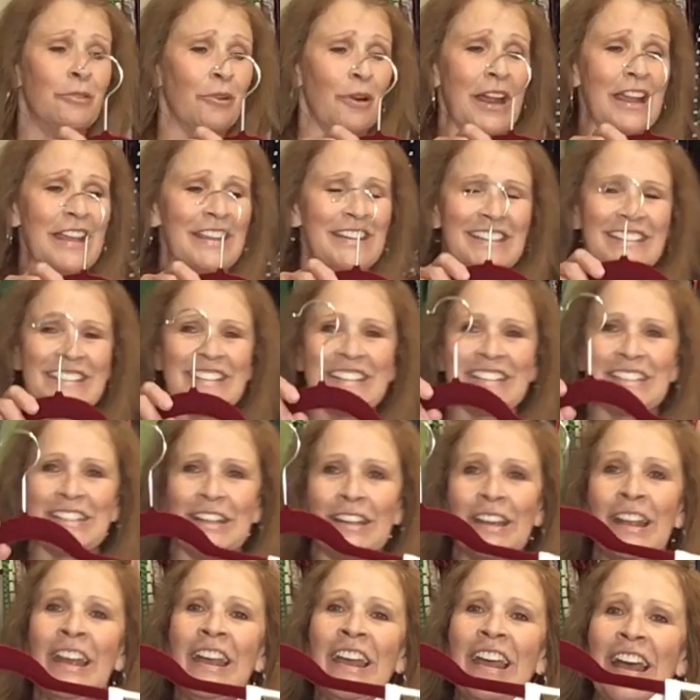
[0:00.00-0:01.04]
great
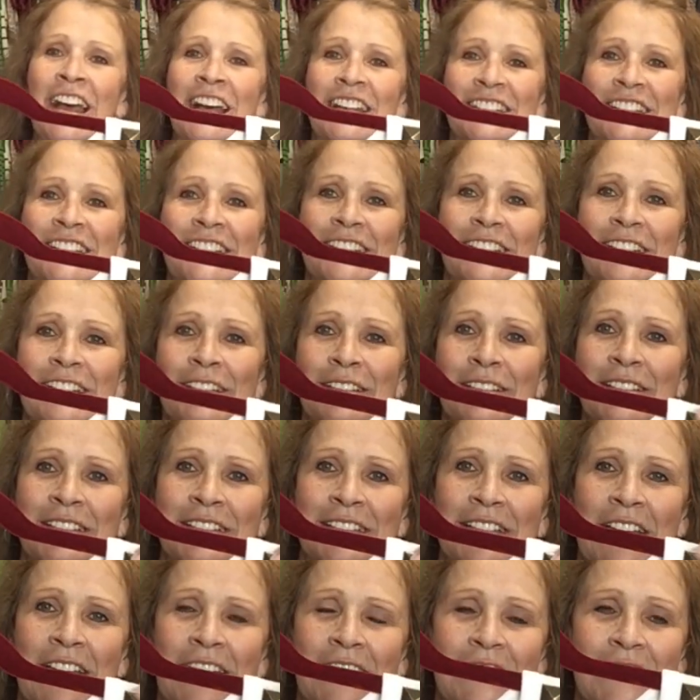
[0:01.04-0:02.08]
condition. Has this little
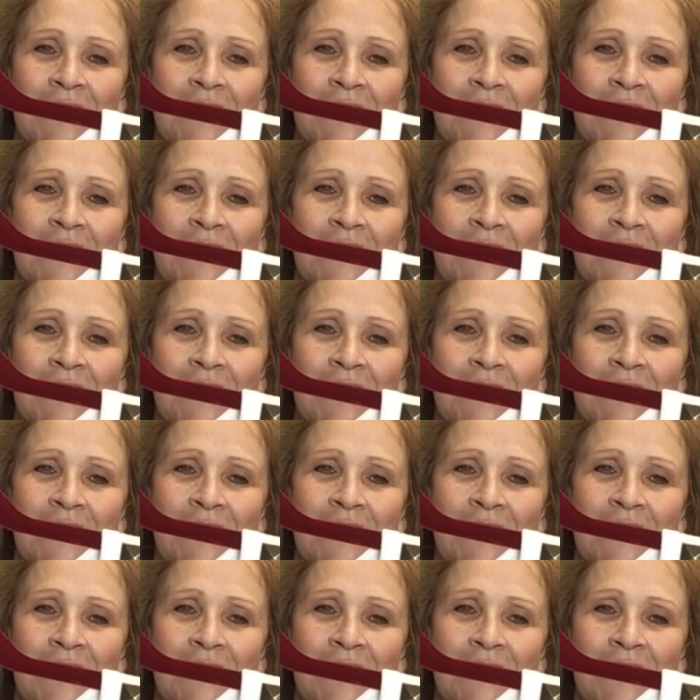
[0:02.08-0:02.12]
stud